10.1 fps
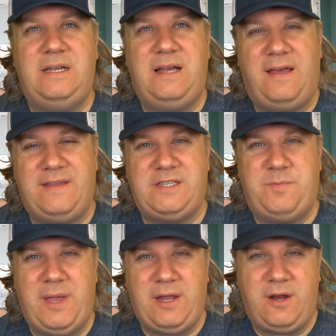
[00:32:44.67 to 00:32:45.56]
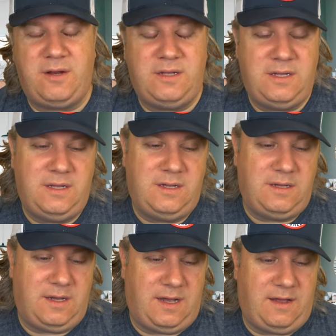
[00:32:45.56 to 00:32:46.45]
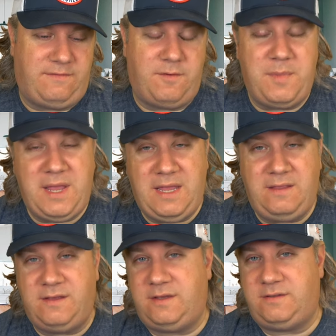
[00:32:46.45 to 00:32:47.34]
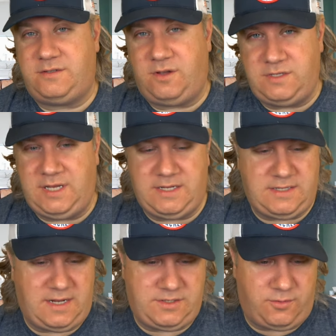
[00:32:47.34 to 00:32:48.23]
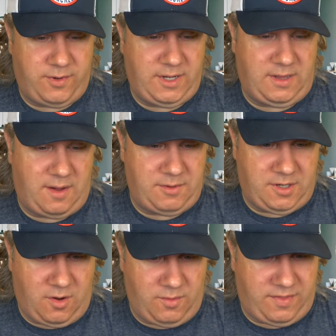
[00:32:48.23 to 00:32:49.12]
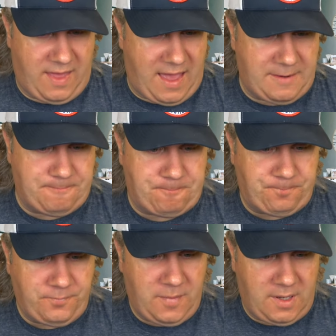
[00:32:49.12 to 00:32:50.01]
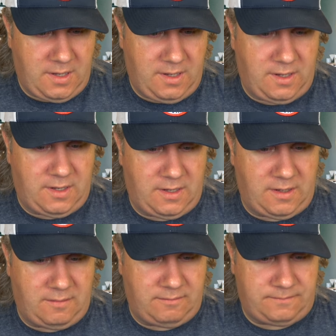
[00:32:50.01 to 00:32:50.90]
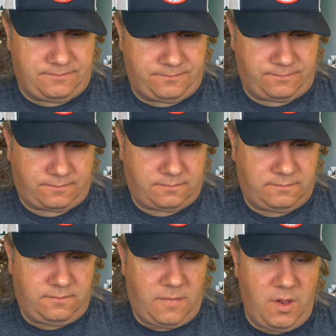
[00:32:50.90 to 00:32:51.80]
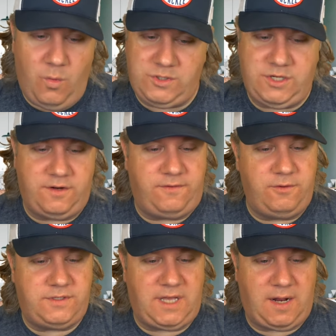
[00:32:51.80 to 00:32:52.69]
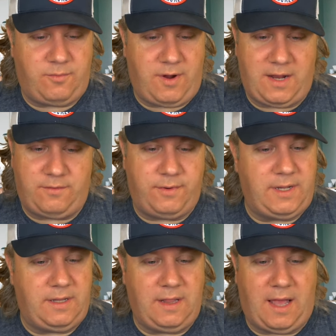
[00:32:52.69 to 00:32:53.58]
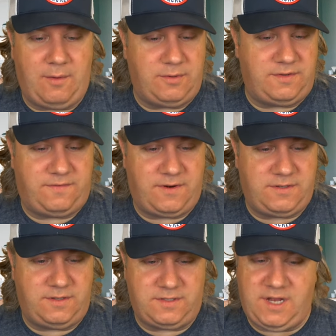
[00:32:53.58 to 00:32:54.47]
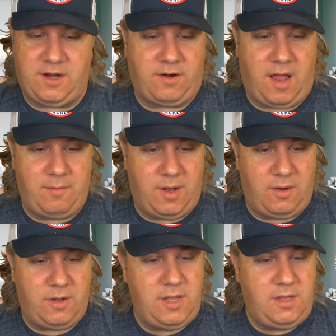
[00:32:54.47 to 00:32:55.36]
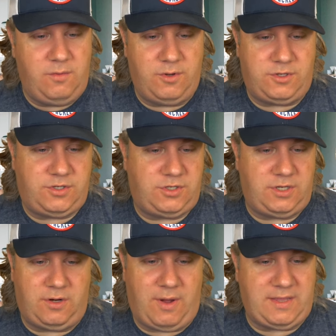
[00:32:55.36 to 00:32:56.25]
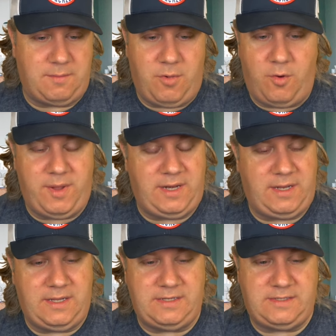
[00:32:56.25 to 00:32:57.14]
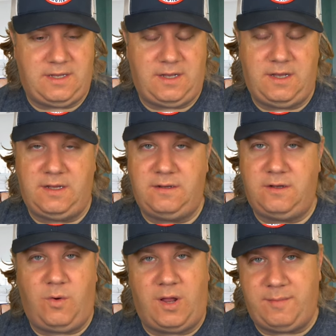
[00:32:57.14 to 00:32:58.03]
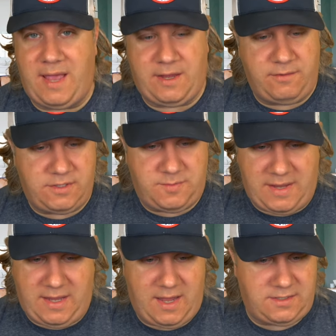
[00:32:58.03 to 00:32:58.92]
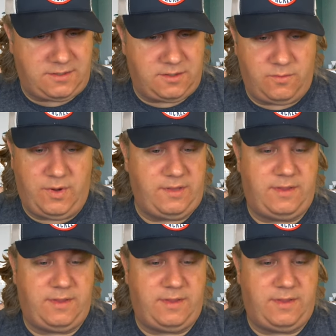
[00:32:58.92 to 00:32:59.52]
I think it's bigger. Uh, for me, the, the Saltiga is a nicer reel. I would go with that. Um, what's a good fluke setup, rod and reel? I will defer to the Skinner combo, which, you know, at the moment is uh, a Quantum Accurate baitcaster with